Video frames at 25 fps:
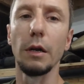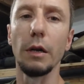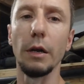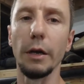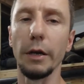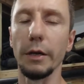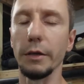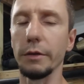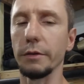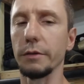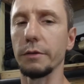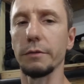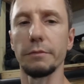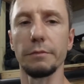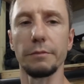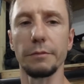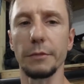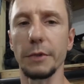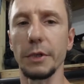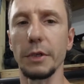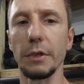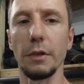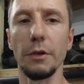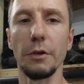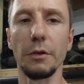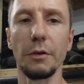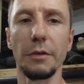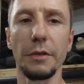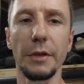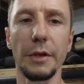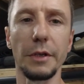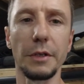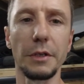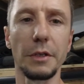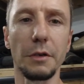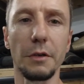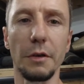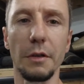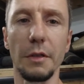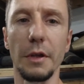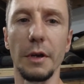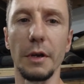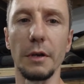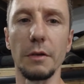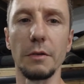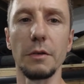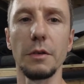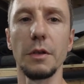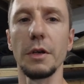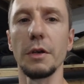and little things here and
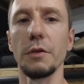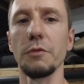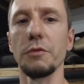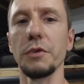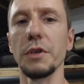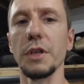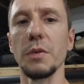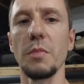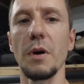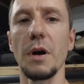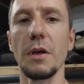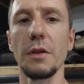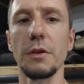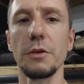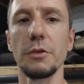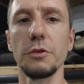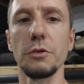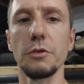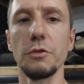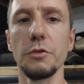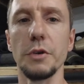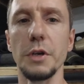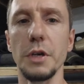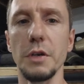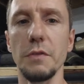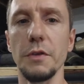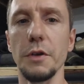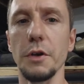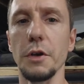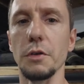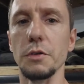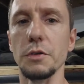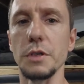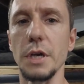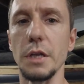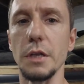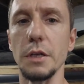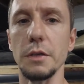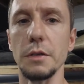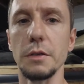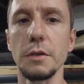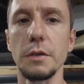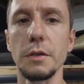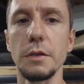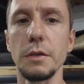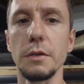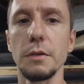there. Didn't really bother to do any videos on it.